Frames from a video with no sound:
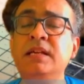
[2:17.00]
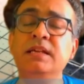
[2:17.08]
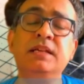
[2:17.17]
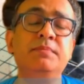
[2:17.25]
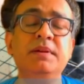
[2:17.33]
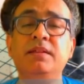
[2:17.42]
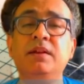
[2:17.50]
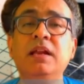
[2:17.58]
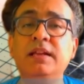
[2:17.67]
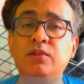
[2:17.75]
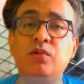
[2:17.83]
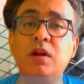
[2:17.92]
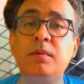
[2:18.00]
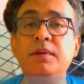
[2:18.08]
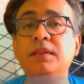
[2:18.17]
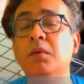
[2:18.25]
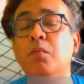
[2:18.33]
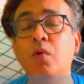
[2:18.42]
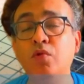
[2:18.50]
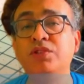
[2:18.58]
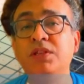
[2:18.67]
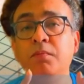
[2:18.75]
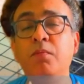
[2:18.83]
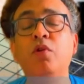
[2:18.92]
is basically lithography, the most
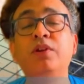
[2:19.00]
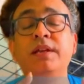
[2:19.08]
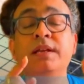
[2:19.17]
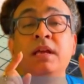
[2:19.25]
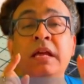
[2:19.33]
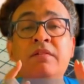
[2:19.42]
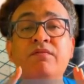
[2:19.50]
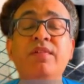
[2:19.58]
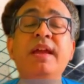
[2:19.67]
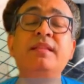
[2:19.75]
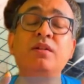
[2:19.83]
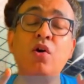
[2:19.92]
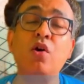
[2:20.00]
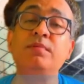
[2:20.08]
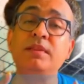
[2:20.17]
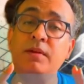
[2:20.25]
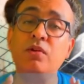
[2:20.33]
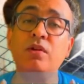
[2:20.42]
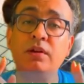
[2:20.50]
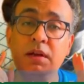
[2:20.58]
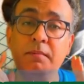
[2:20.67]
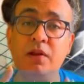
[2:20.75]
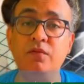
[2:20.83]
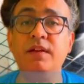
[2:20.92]
important phase of semiconductor
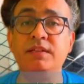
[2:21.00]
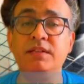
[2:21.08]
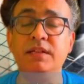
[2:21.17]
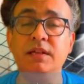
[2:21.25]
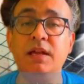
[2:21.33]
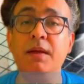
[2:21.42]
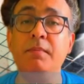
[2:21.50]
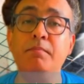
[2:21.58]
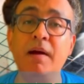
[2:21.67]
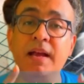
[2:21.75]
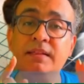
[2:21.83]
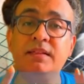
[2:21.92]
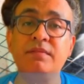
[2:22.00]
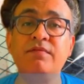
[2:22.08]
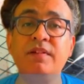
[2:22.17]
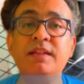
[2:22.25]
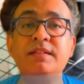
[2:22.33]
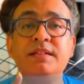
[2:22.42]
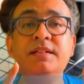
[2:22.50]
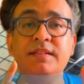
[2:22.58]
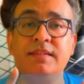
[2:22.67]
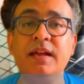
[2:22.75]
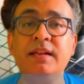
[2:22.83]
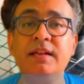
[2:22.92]
manufacturing. By this phase, it is
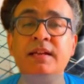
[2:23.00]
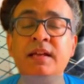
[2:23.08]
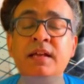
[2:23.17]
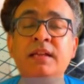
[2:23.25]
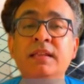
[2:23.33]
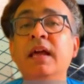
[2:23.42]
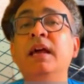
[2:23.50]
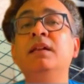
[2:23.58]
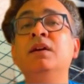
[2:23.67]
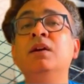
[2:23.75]
decided that